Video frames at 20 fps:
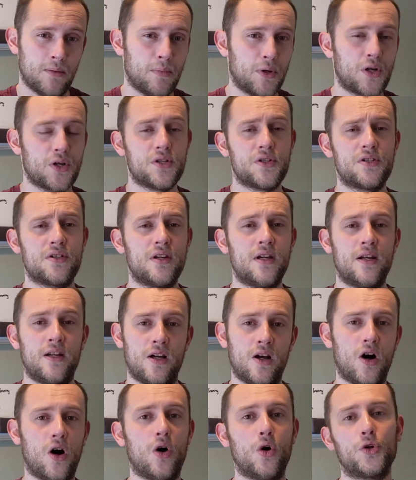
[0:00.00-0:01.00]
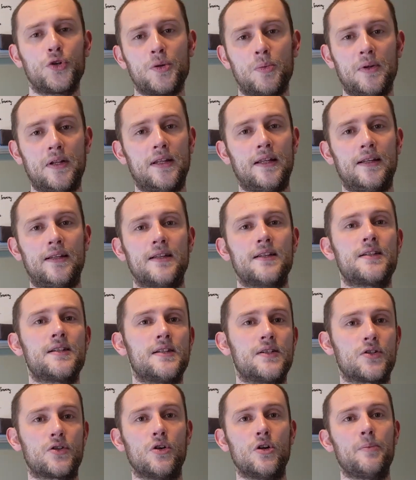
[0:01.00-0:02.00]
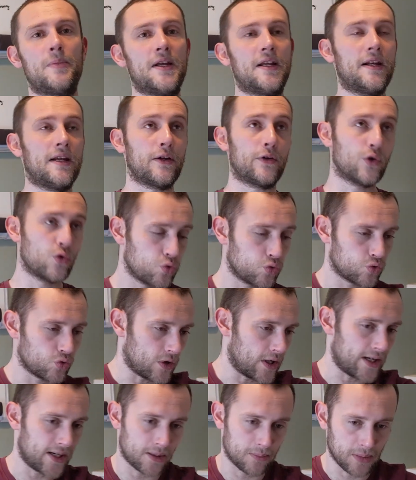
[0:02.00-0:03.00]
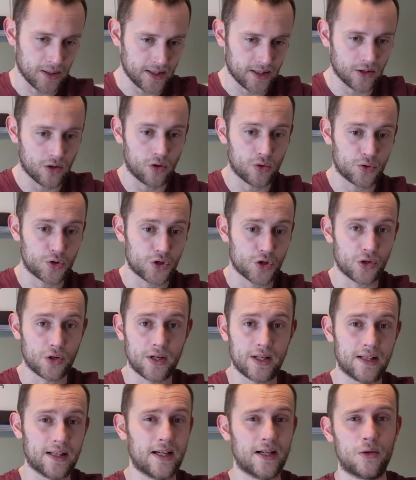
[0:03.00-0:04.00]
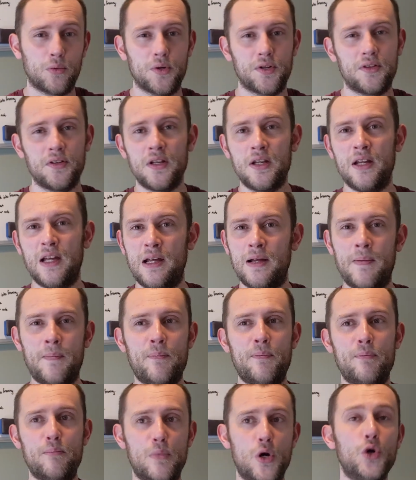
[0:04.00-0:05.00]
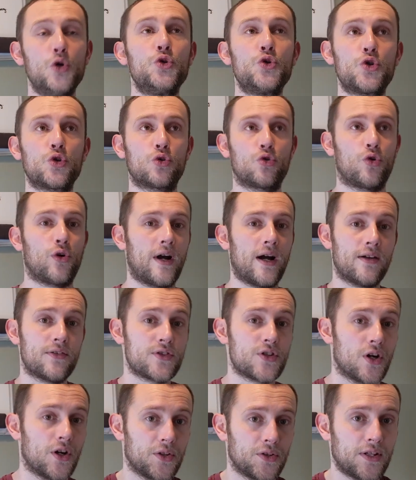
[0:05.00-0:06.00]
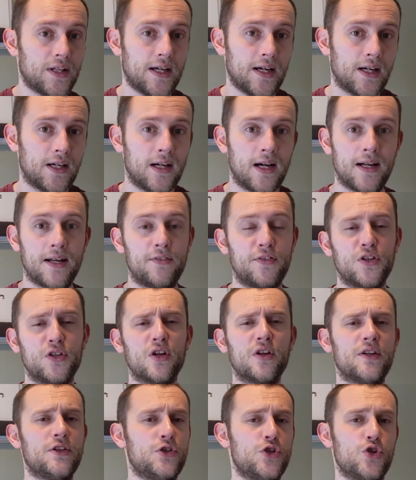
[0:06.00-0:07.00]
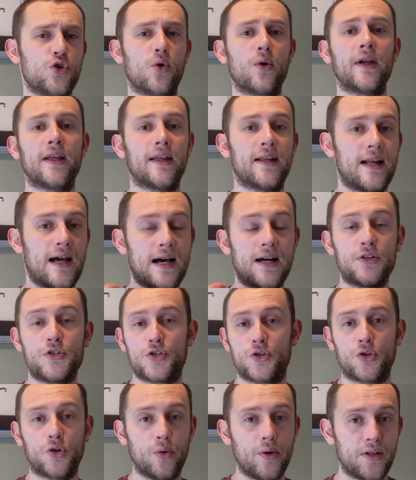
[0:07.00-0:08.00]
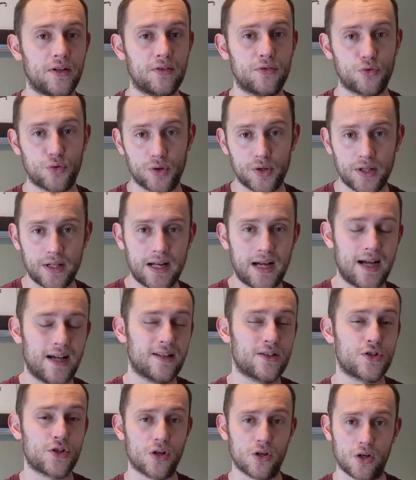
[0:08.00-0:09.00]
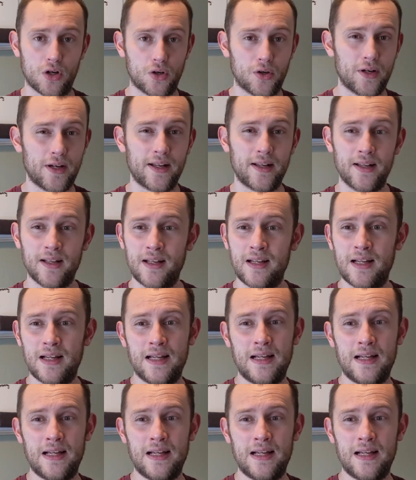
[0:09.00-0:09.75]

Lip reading: Because ultimately, this is going to be an incredibly long journey, like with most crafts out there. And if you're not enjoying it as you're going through it, as you're learning,